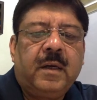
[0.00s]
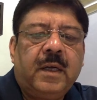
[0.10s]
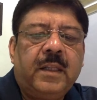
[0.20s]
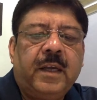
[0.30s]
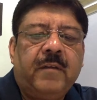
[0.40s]

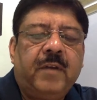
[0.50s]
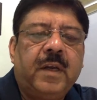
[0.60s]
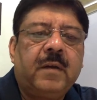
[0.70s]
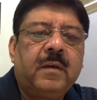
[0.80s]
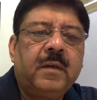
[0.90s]
in the evening.
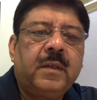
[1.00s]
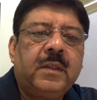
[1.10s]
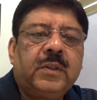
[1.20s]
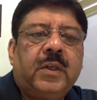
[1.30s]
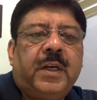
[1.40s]

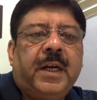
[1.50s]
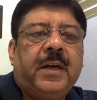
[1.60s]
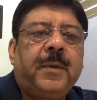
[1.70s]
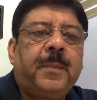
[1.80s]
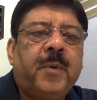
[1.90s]
The day
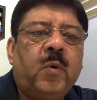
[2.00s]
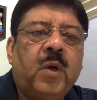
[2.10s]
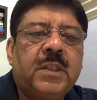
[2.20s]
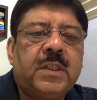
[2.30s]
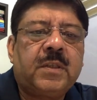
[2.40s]
tripper
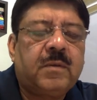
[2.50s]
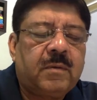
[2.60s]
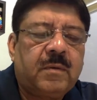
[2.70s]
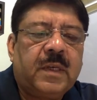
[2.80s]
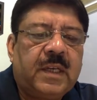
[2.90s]
was
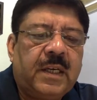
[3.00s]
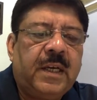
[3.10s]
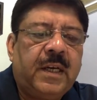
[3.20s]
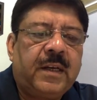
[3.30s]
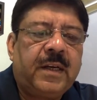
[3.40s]

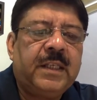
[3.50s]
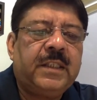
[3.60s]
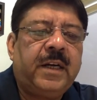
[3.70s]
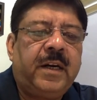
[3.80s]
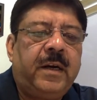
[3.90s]
increased.
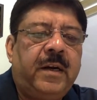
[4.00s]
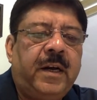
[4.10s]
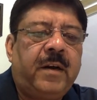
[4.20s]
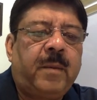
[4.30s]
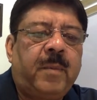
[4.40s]
The day
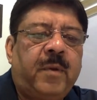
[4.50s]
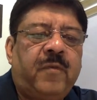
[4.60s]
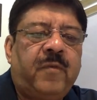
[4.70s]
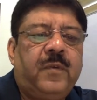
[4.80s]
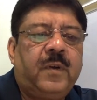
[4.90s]
tripper
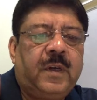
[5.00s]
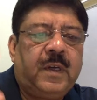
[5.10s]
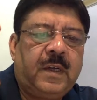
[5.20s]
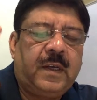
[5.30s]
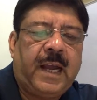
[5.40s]

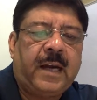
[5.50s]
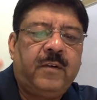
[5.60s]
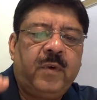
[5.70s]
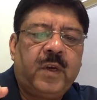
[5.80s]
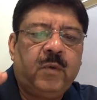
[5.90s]

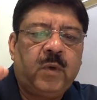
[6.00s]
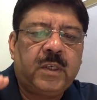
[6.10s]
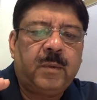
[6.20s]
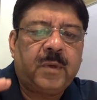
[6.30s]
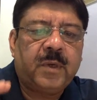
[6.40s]
activity was
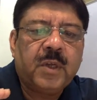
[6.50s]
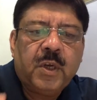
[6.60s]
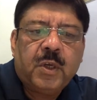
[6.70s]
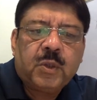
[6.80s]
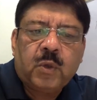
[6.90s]
increased.
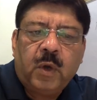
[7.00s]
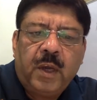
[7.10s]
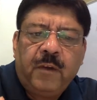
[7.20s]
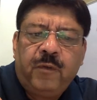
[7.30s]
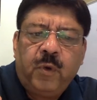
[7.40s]
So
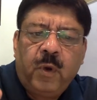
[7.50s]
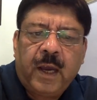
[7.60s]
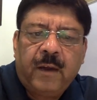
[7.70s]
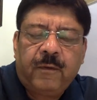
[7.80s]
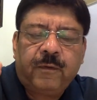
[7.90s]
if you
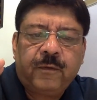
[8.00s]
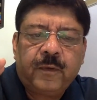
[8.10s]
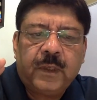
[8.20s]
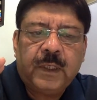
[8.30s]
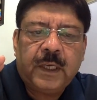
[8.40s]
have,
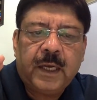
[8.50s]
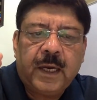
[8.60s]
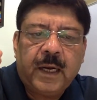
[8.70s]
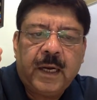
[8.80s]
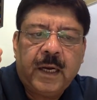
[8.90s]

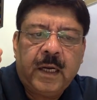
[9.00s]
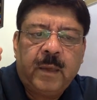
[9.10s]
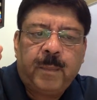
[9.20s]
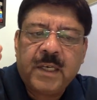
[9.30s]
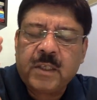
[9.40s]
it
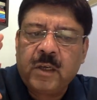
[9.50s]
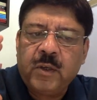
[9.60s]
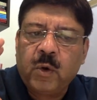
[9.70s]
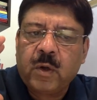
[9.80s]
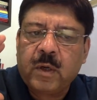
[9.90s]
depends on
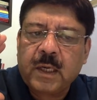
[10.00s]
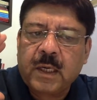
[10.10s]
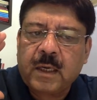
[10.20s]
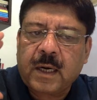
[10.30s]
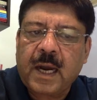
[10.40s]
your
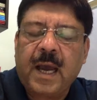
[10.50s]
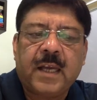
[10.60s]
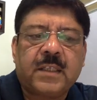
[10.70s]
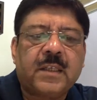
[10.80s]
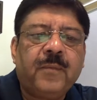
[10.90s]

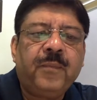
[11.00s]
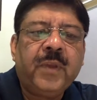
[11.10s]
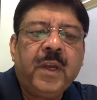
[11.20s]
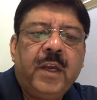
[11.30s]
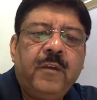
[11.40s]
class.
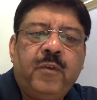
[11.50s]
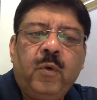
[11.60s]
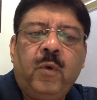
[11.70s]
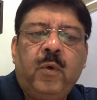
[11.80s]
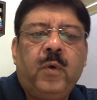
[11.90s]
If
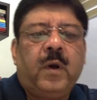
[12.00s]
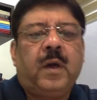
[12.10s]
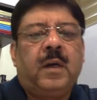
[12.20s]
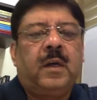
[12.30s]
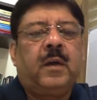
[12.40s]
you
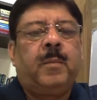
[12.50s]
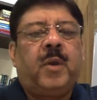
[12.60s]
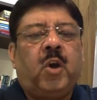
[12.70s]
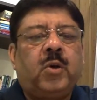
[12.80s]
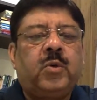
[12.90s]

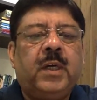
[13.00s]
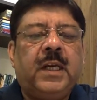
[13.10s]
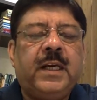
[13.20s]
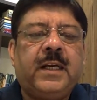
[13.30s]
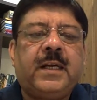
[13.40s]
belong to
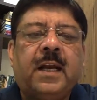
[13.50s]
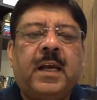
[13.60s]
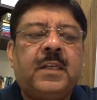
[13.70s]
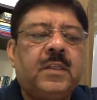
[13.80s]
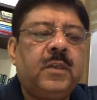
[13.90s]
elite
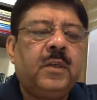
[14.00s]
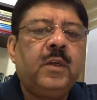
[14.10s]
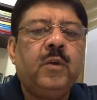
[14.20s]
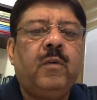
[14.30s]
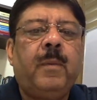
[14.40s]
class,
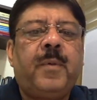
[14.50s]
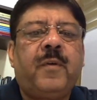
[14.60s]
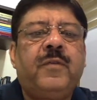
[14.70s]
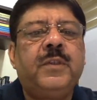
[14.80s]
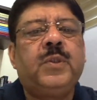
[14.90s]
you will
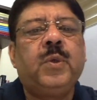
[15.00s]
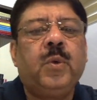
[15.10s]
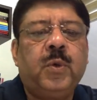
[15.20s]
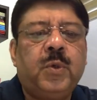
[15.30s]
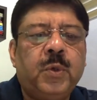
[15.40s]
prefer to
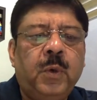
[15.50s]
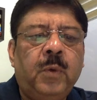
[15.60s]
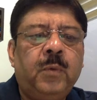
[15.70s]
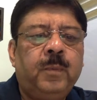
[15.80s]
go to